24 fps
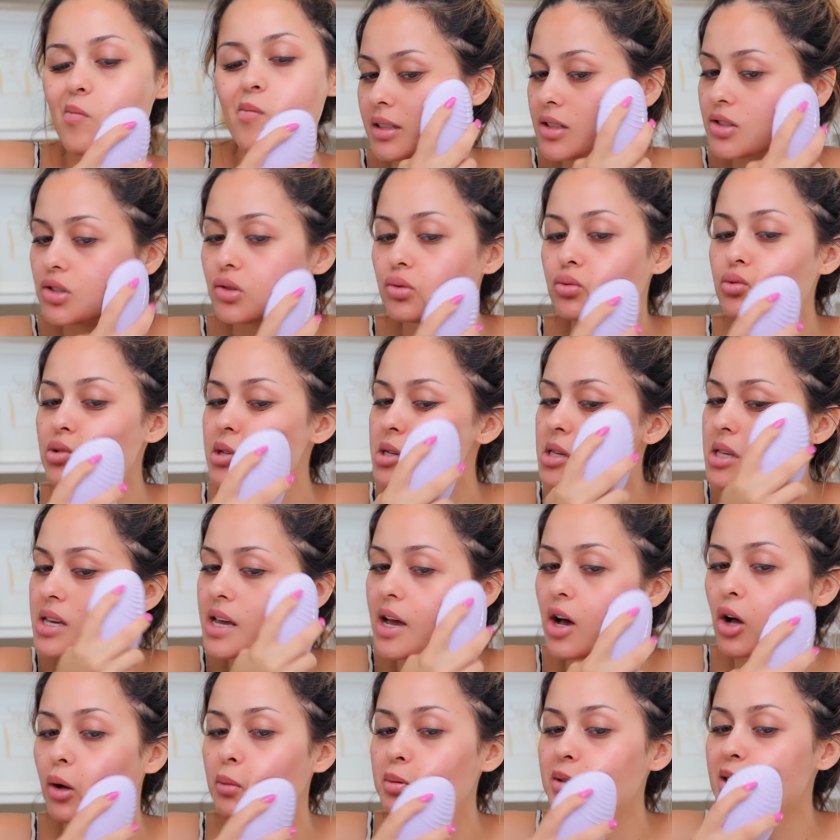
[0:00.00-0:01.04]
This really
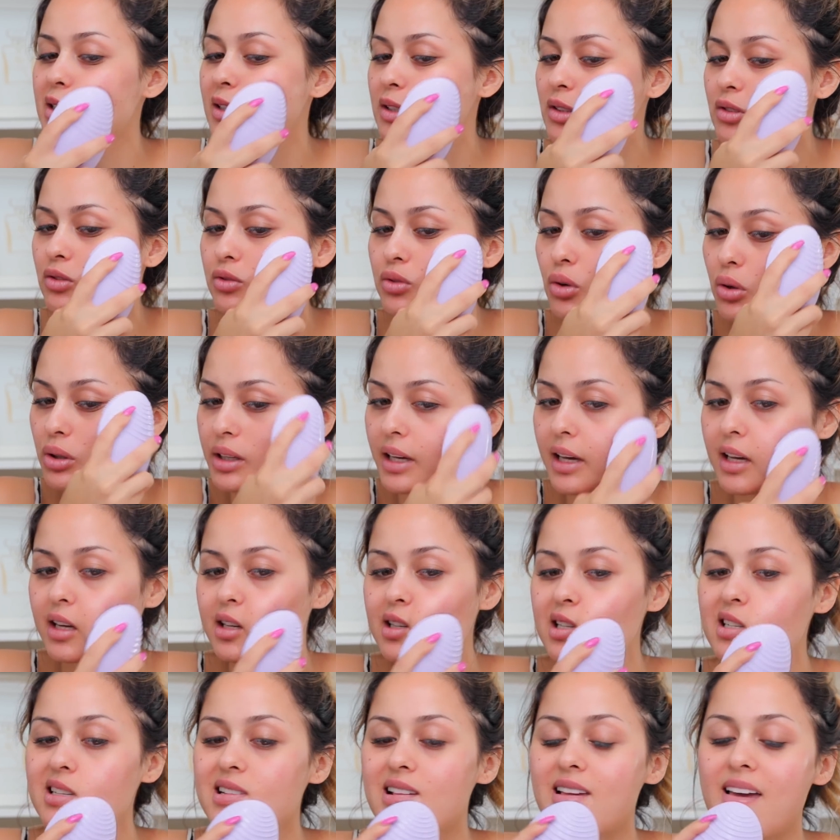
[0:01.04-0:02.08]
helps exfoliate
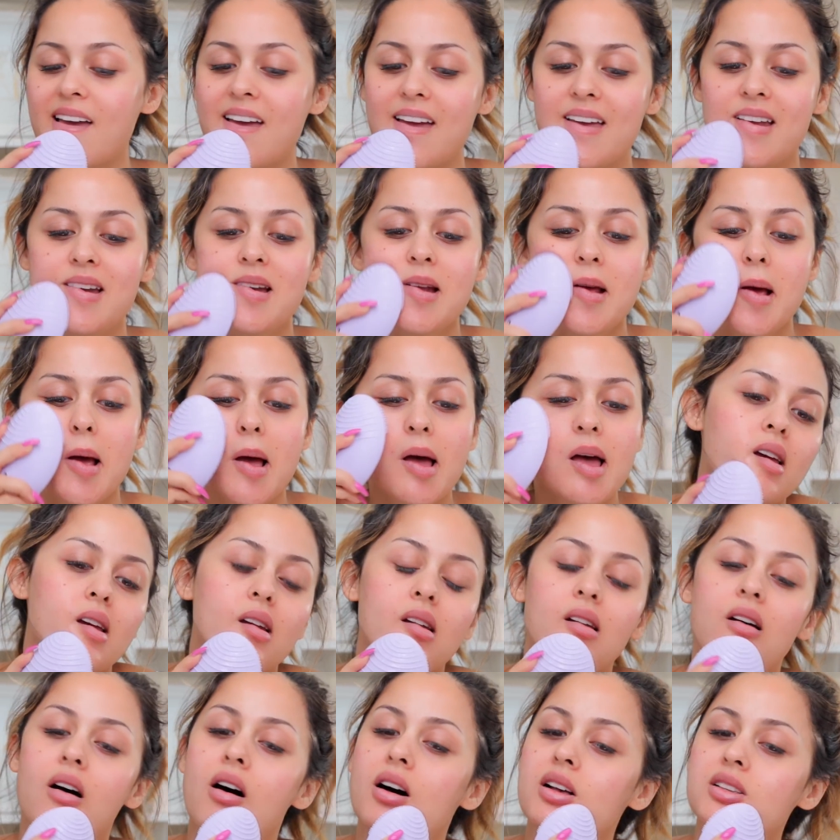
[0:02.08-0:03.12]
your skin
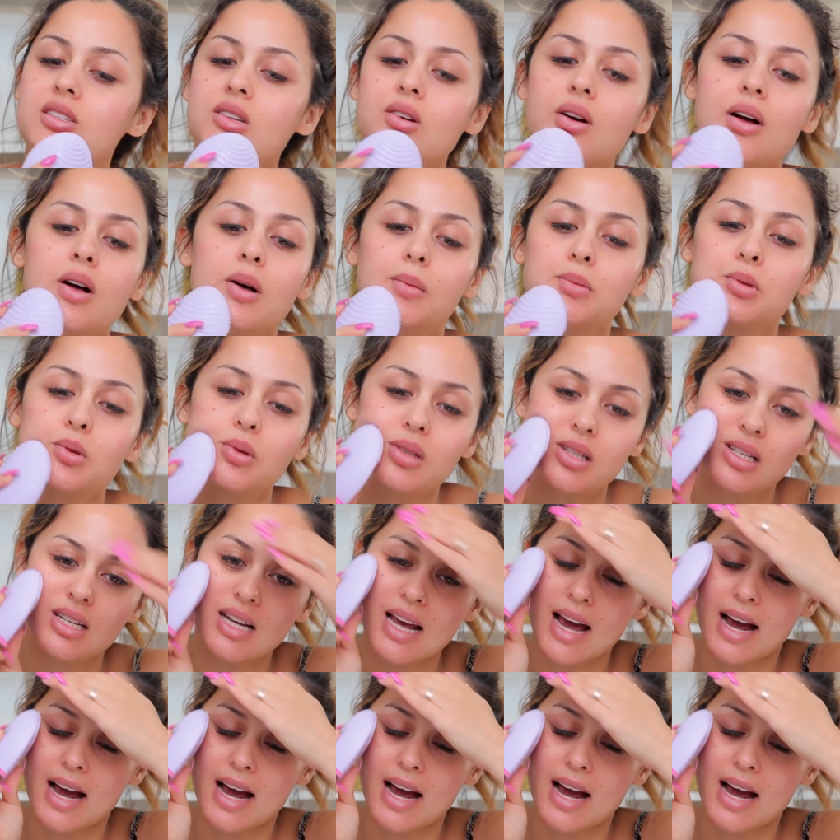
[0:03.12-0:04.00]
and also helps with